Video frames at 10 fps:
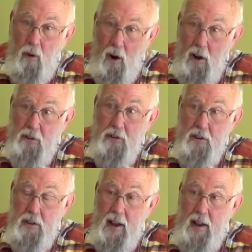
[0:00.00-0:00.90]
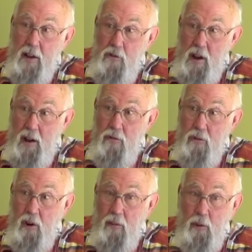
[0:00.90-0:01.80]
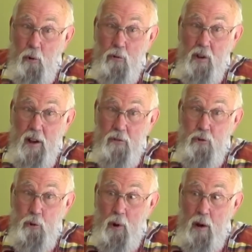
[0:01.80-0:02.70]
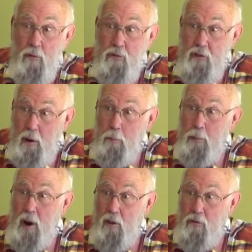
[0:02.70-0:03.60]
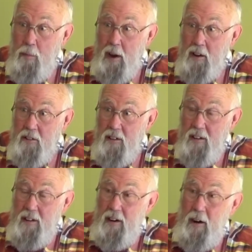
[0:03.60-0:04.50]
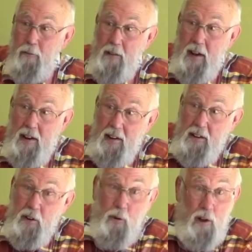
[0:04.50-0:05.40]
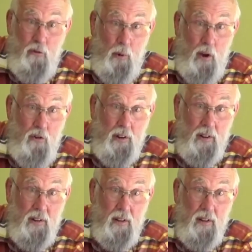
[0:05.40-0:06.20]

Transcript: ought to take a chance on those kids who have some prospect of getting to graduation.